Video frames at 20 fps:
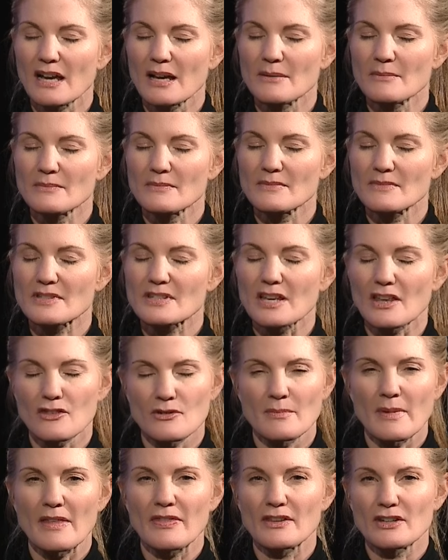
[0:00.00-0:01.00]
um,
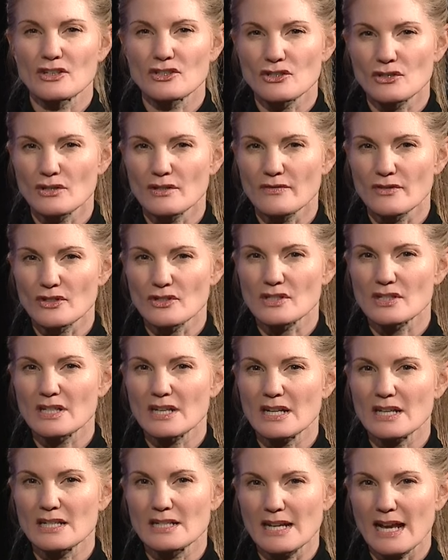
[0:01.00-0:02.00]
Southern Methodist
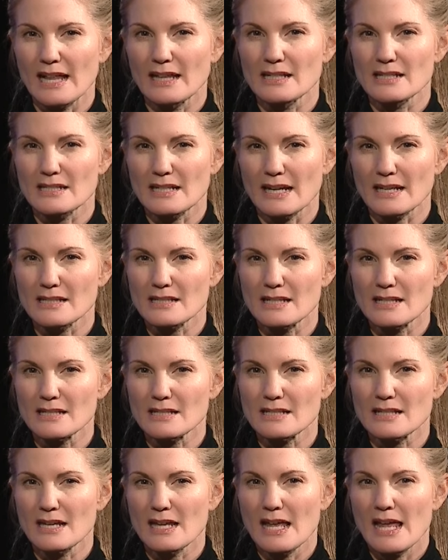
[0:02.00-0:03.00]
University in Dallas,
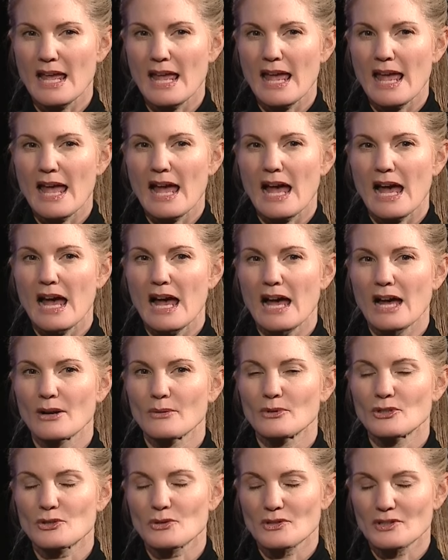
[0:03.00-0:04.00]
Texas, uh,
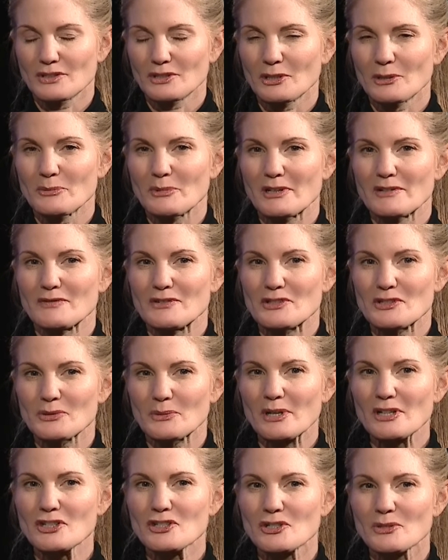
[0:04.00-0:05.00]
which was a little bit of a
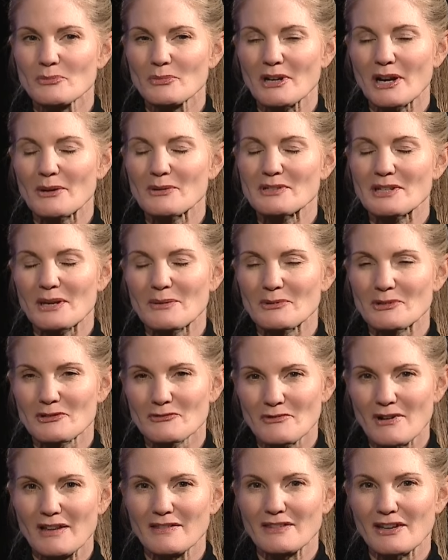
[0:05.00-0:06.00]
switch, but I was able to
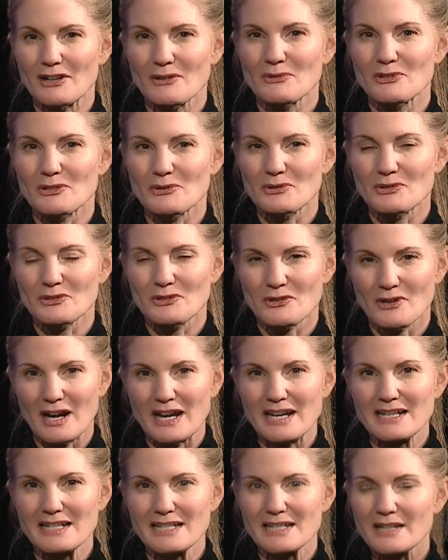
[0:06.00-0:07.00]
run there, which was
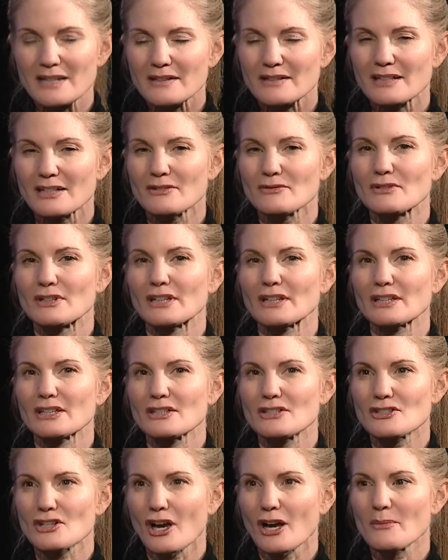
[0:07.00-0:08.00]
great. It
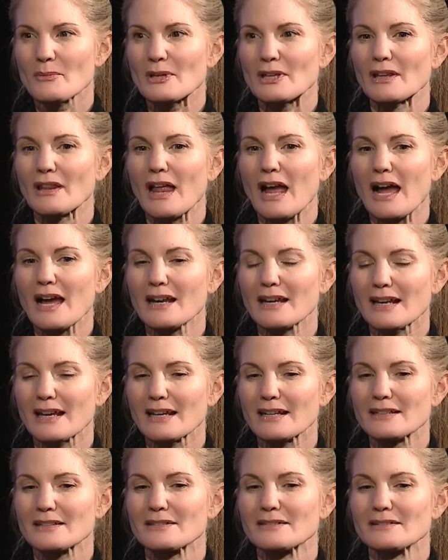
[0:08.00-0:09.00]
really taught me a lot,
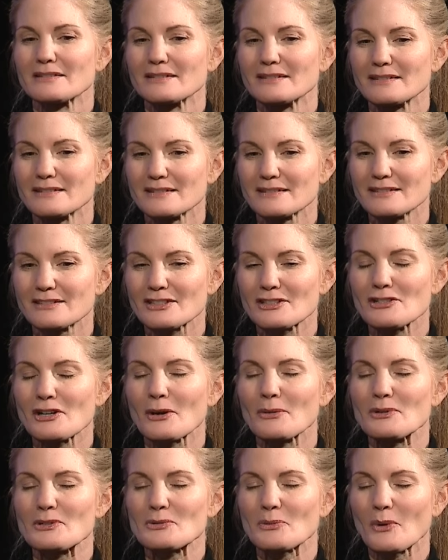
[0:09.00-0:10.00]
and didn't
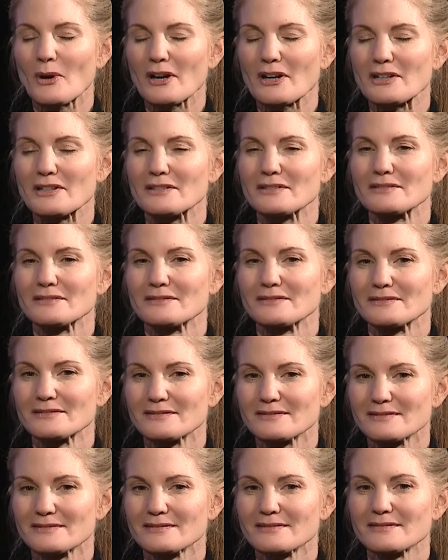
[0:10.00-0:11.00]
always want to
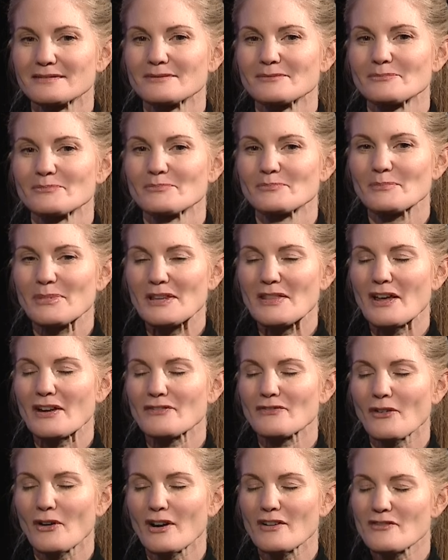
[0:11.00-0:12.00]
be
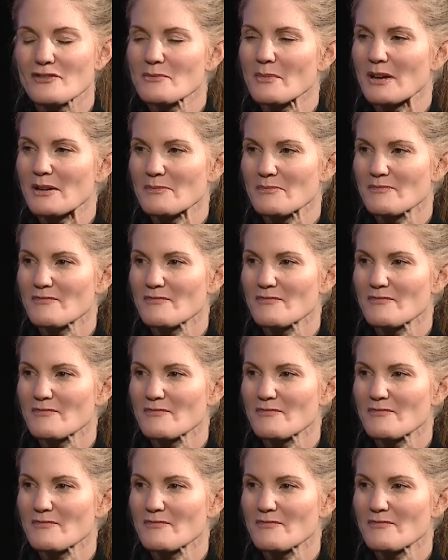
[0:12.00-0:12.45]
that far from my